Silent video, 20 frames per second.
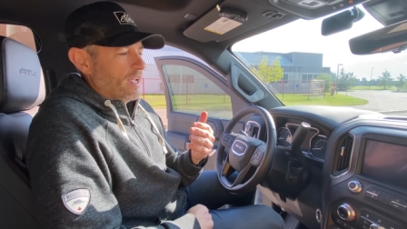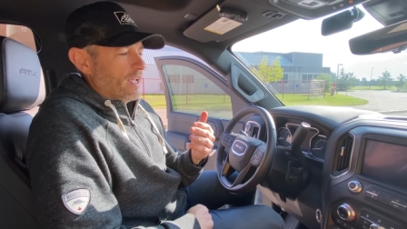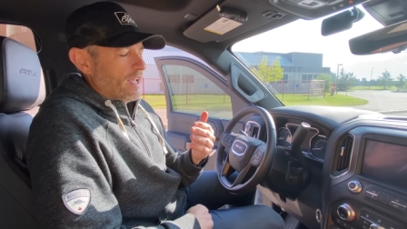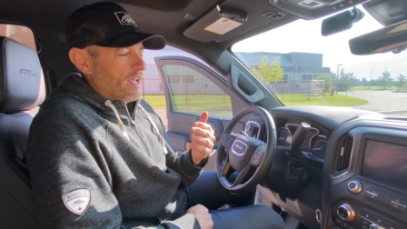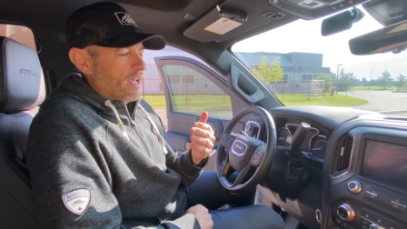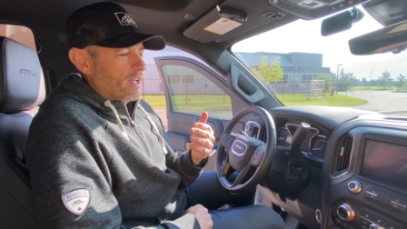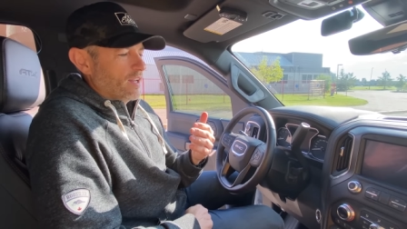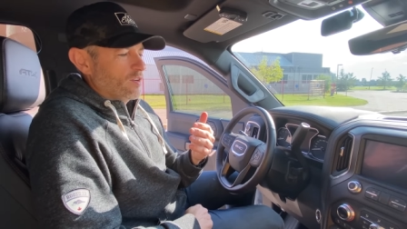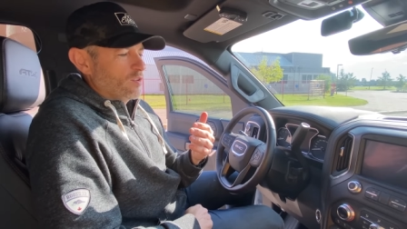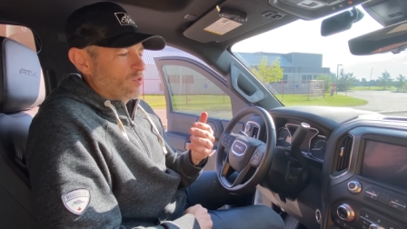
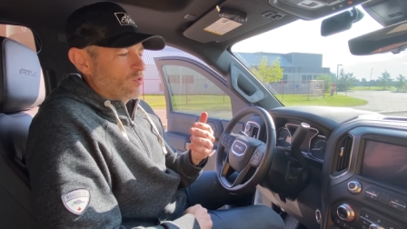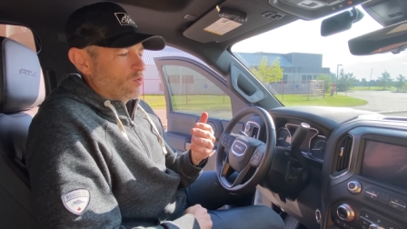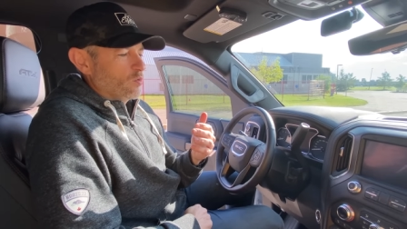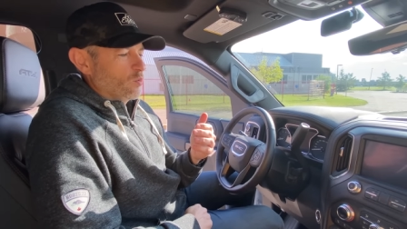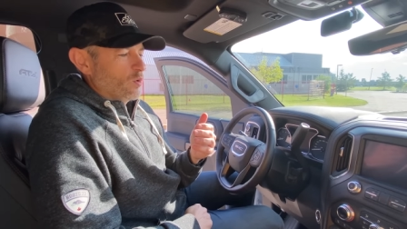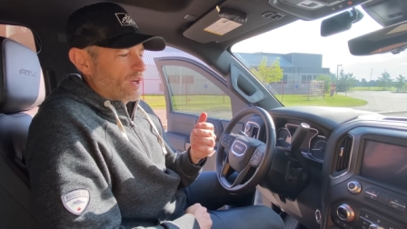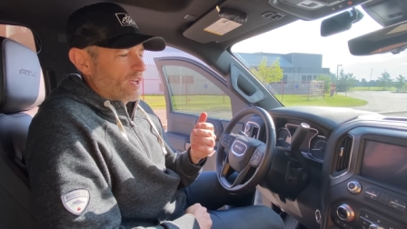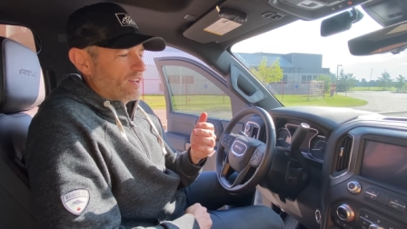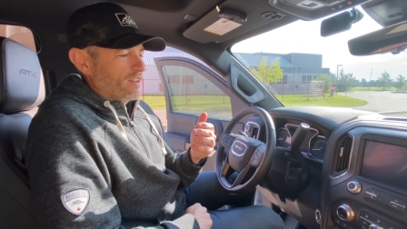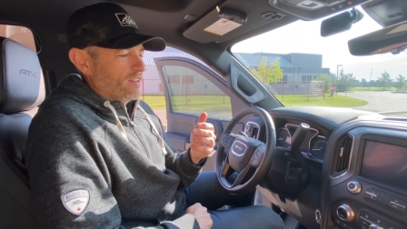And
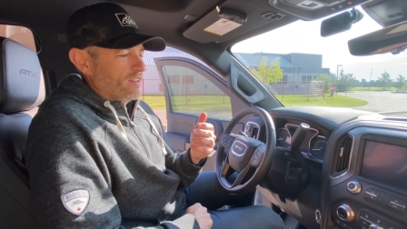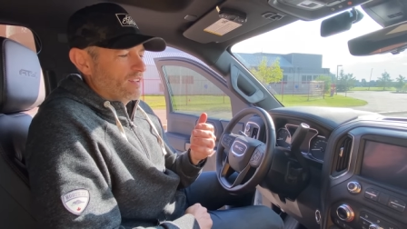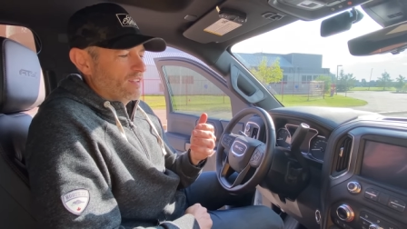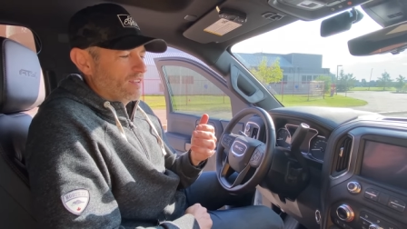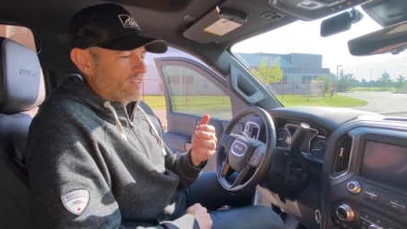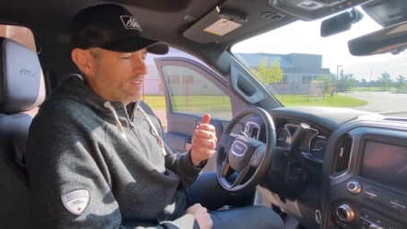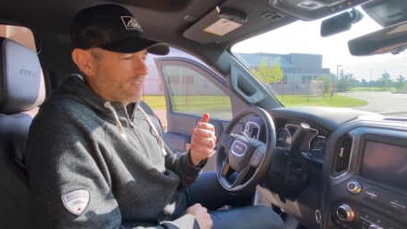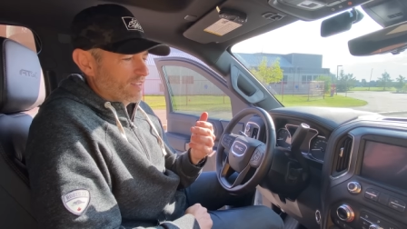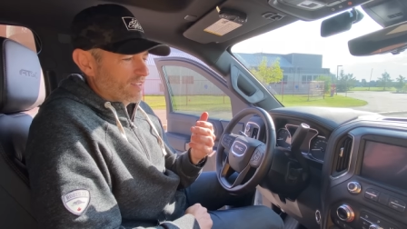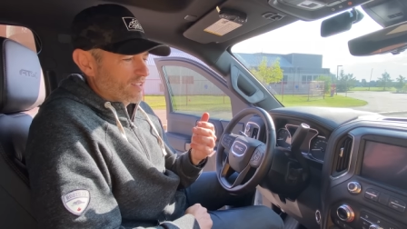when
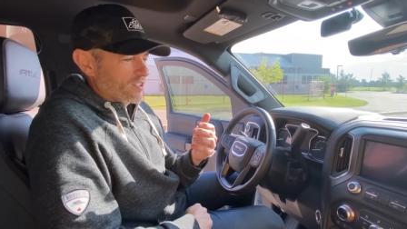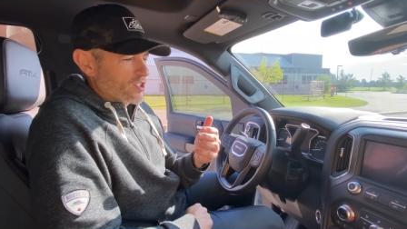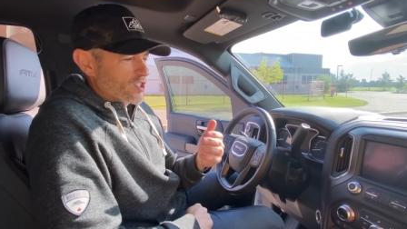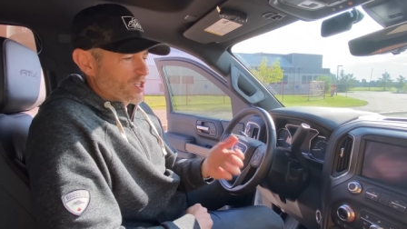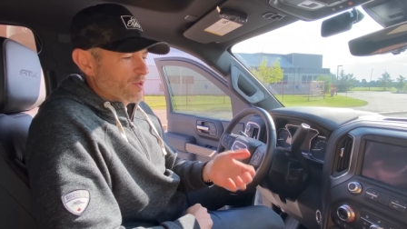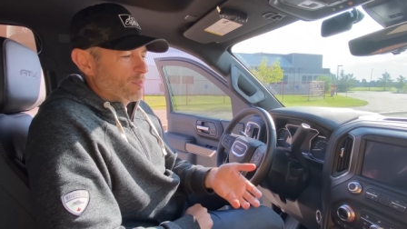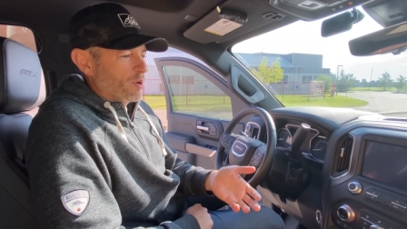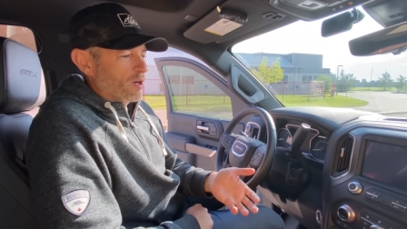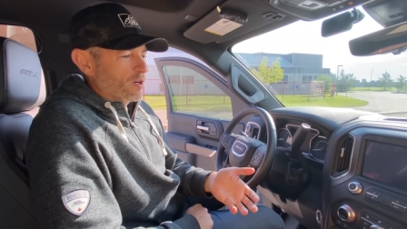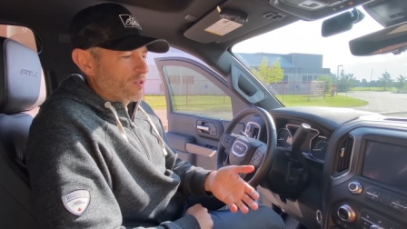
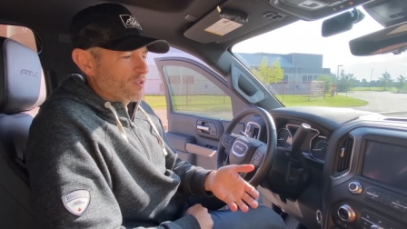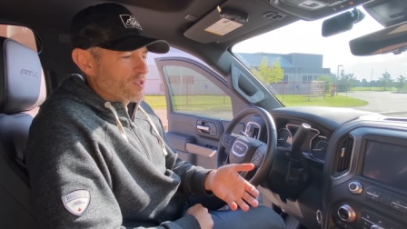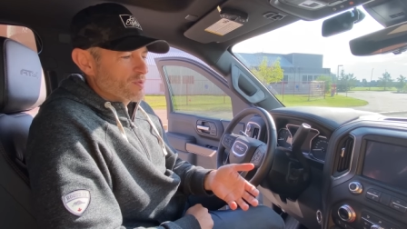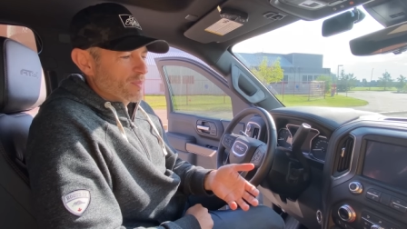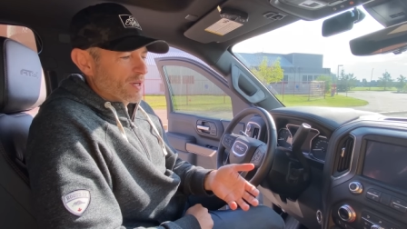she borrows